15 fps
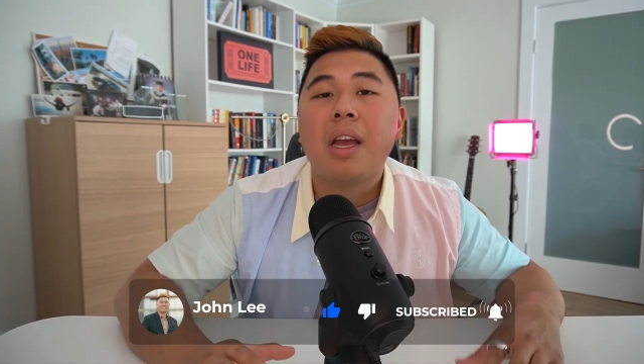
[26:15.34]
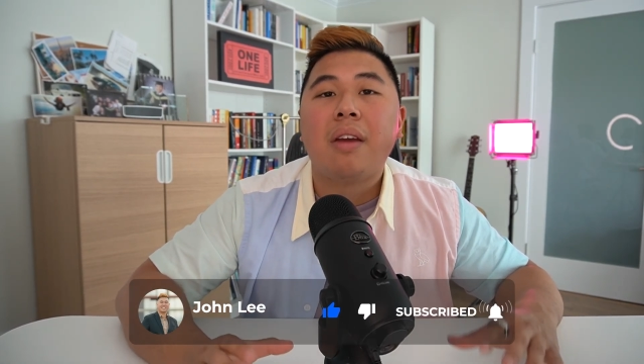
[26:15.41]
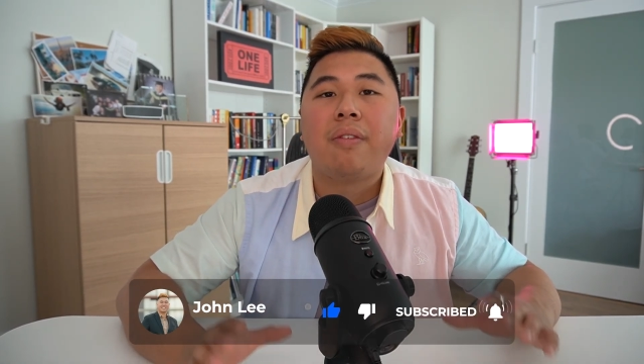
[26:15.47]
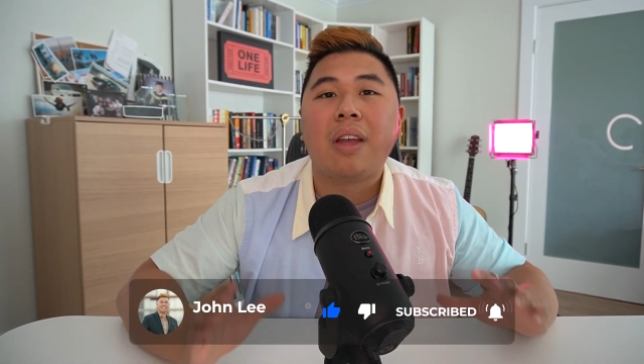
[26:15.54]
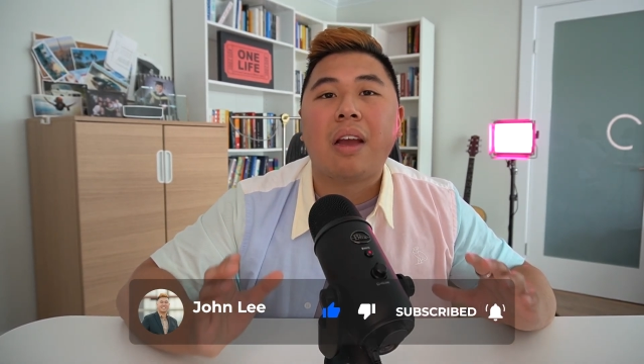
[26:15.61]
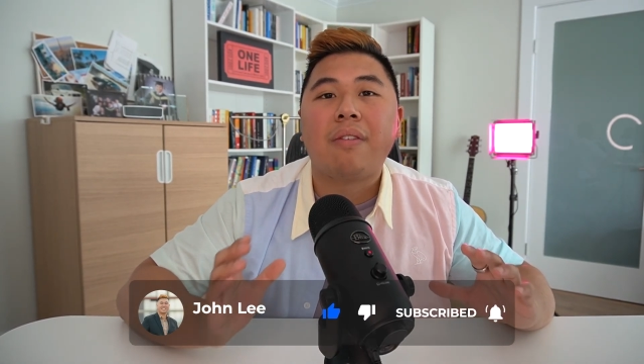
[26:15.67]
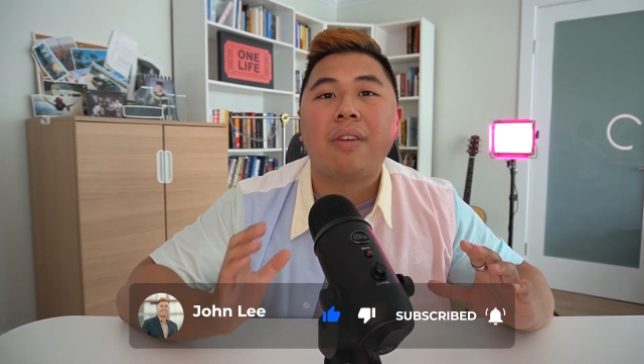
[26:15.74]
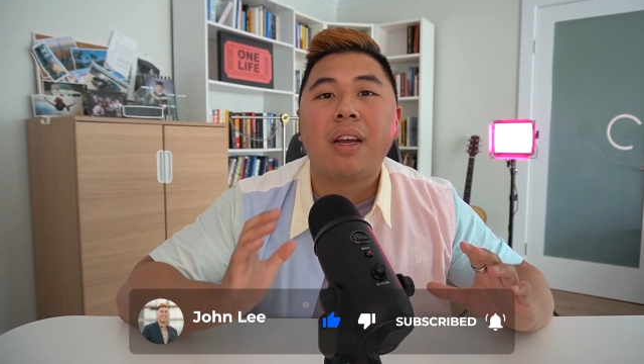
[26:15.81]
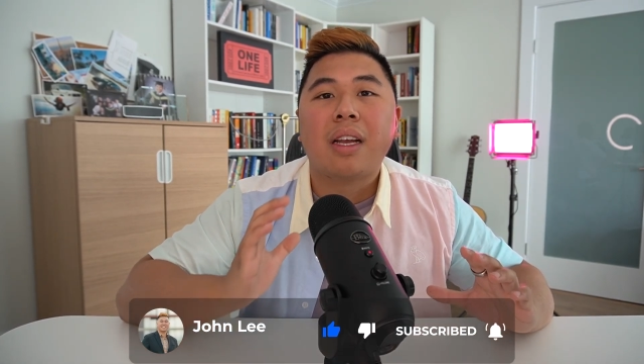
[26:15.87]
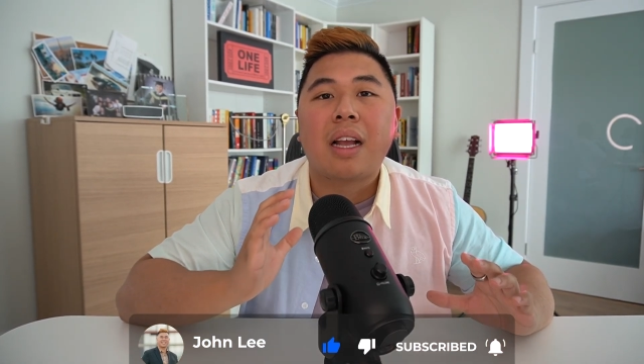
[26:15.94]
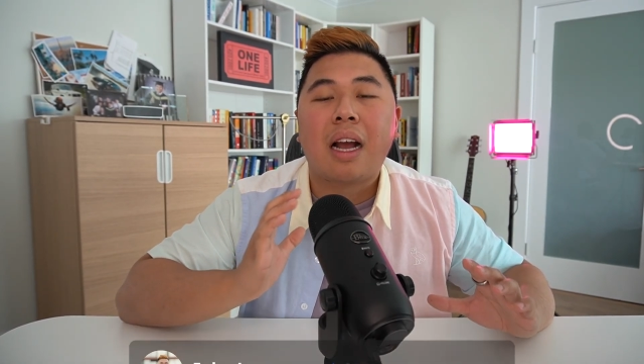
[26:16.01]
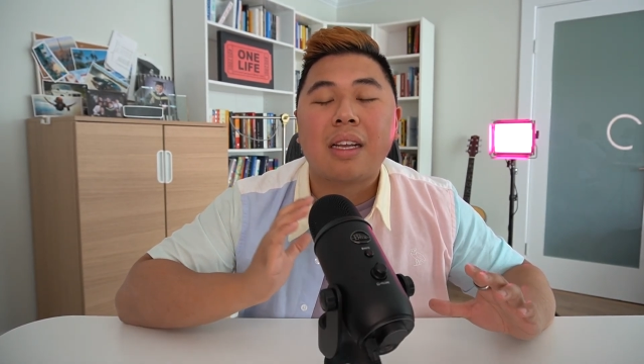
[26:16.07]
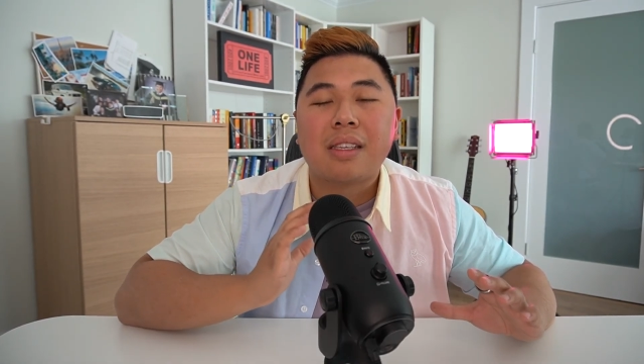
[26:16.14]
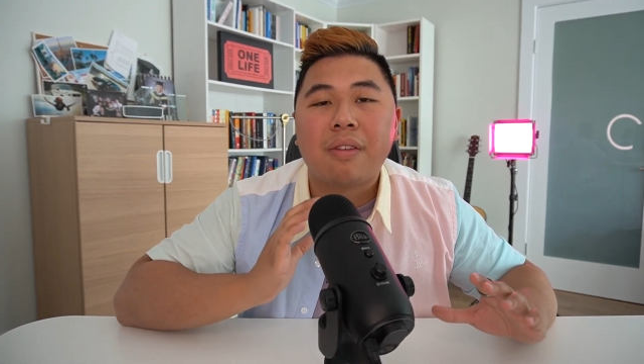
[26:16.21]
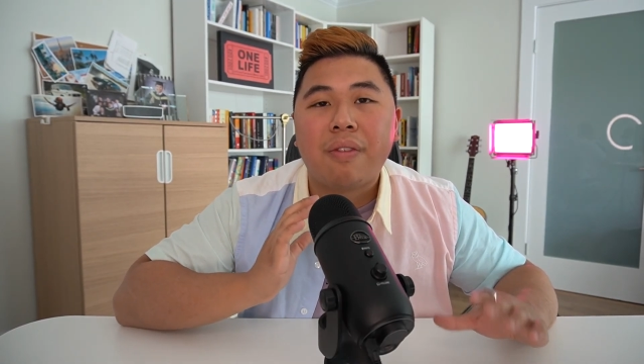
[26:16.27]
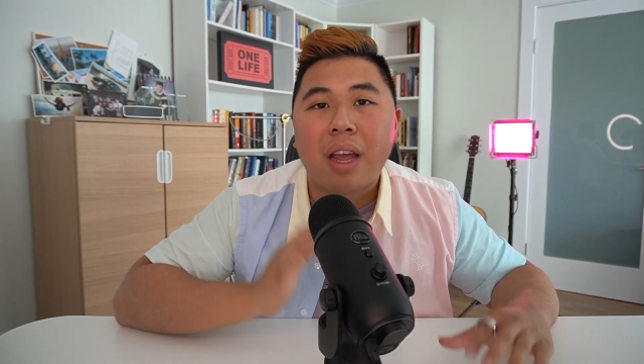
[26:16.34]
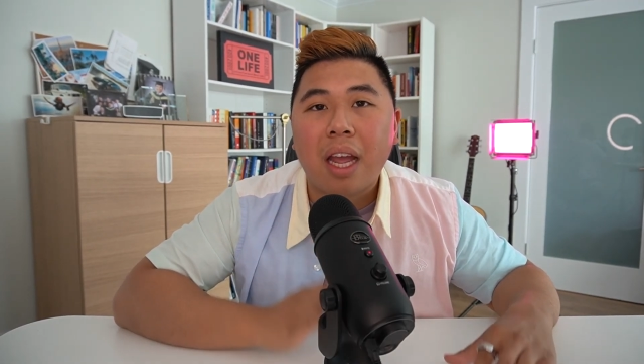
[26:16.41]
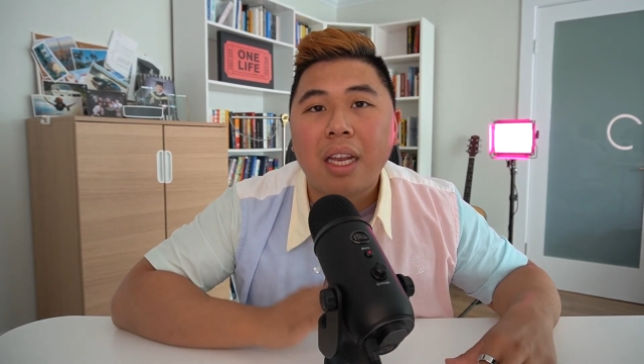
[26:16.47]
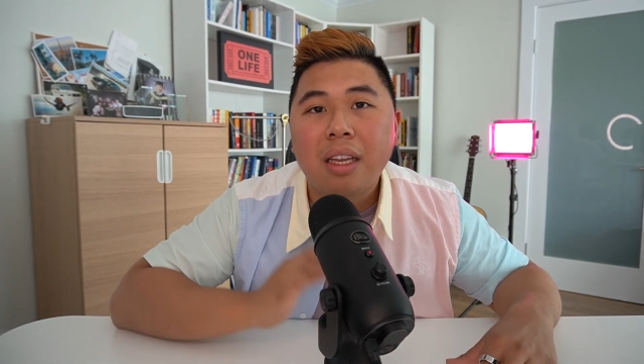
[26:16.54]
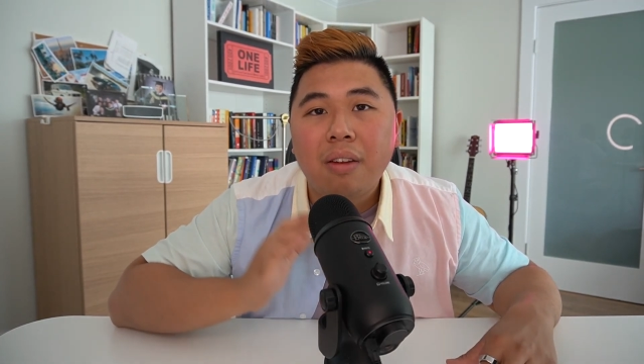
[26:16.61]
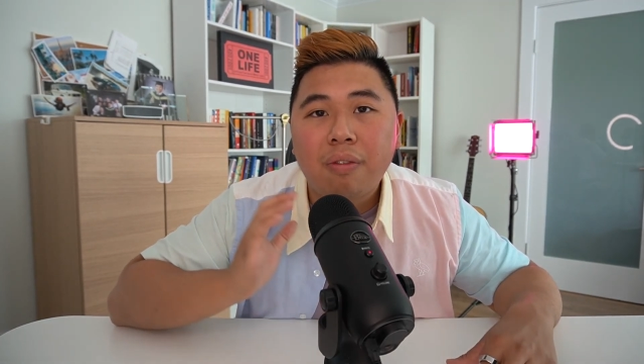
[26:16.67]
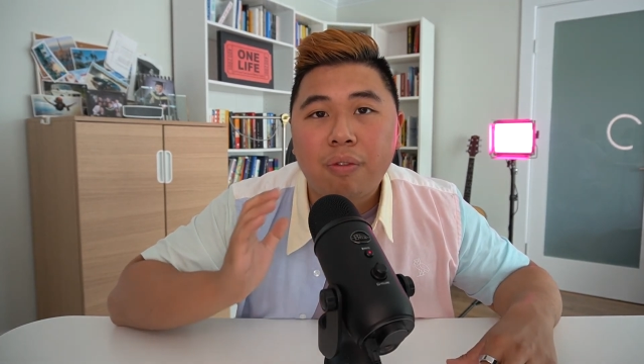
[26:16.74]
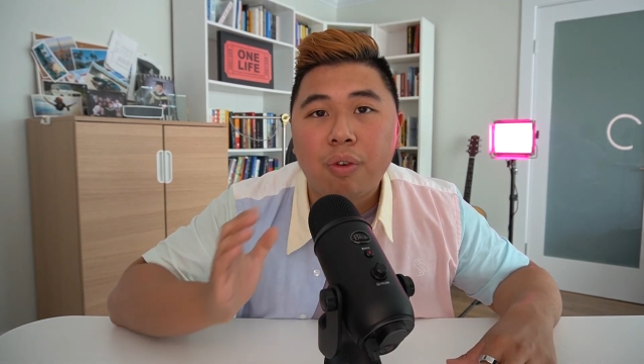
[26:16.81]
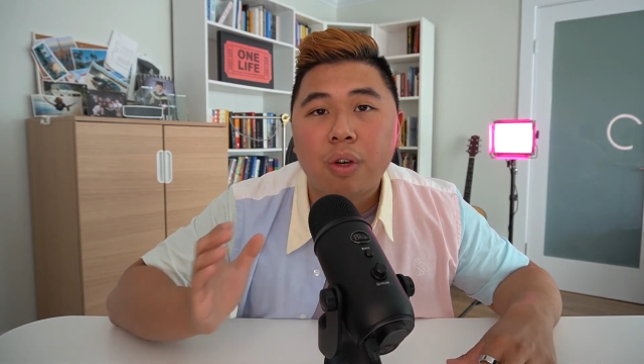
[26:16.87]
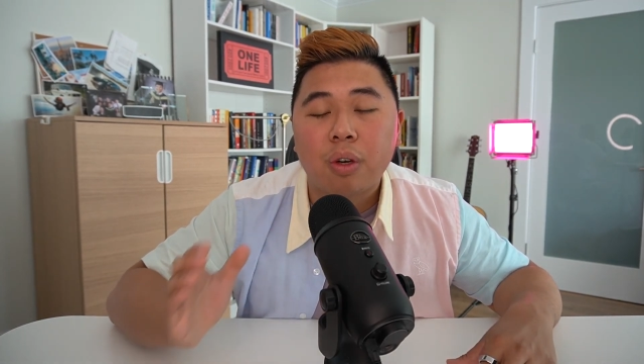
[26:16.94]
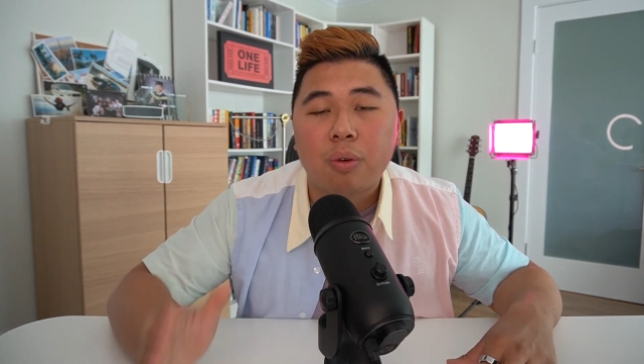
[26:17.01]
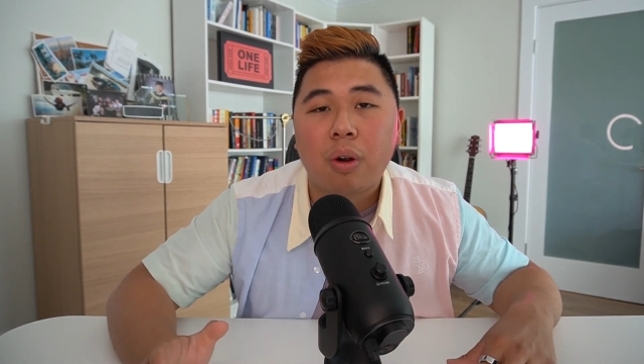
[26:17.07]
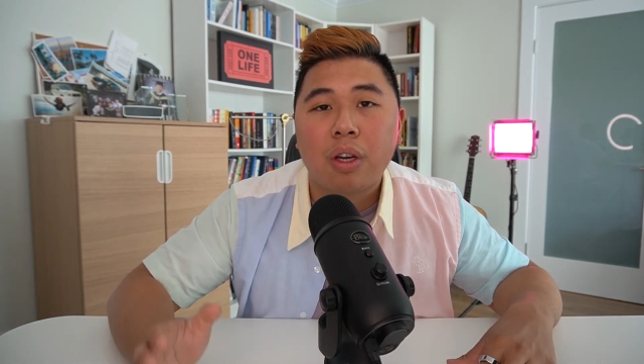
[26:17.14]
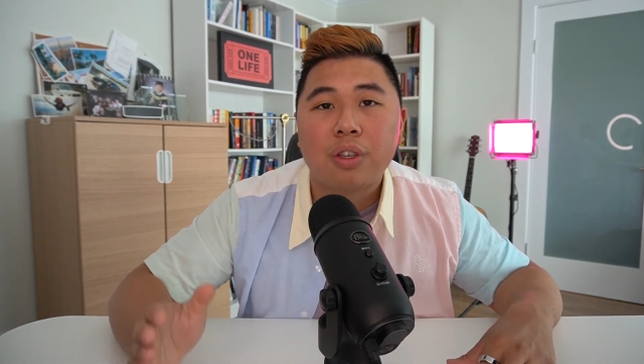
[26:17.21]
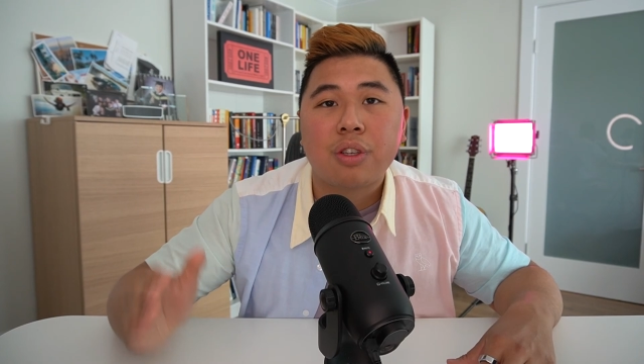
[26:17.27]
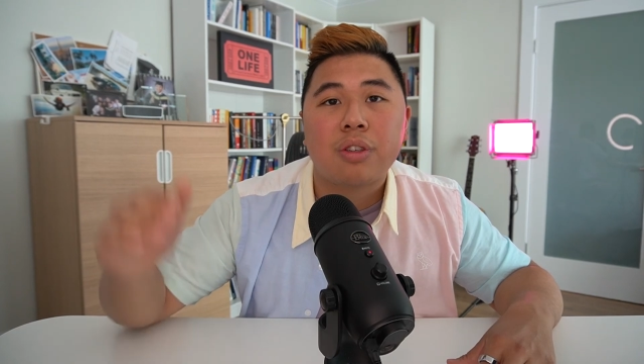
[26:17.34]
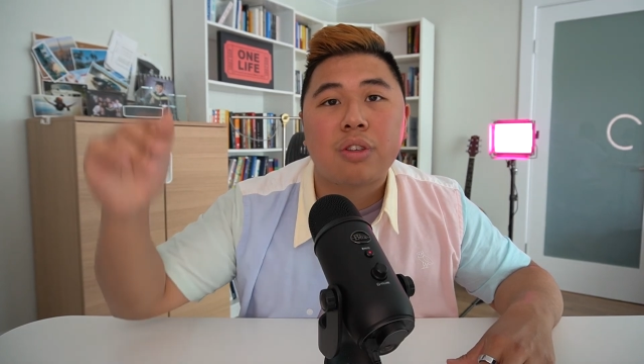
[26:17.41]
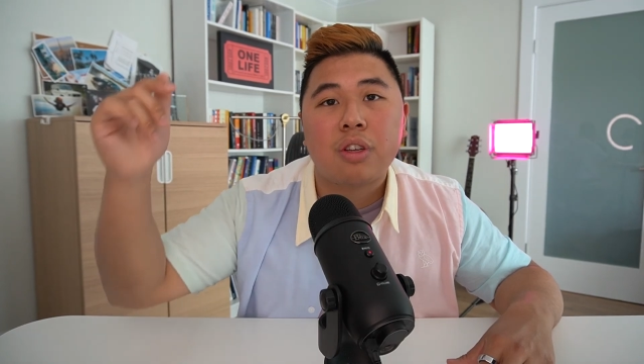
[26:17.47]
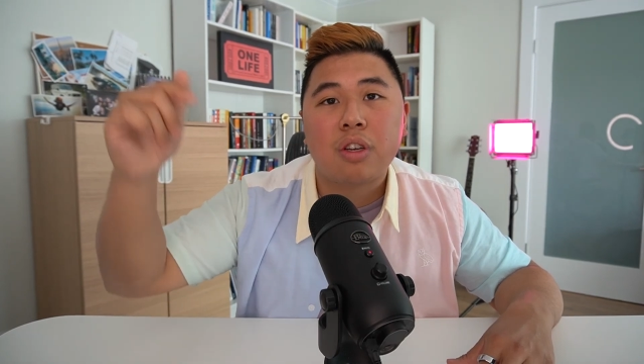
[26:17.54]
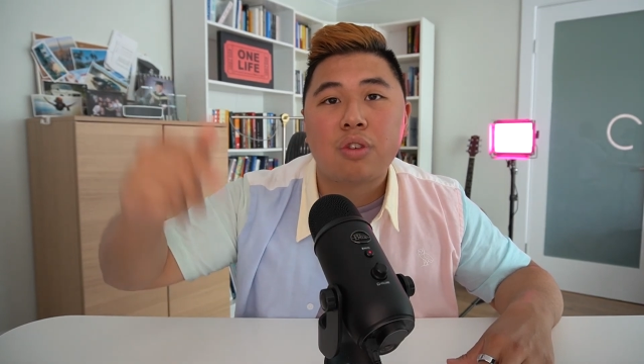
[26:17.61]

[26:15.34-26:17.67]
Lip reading: If you guys have any further questions,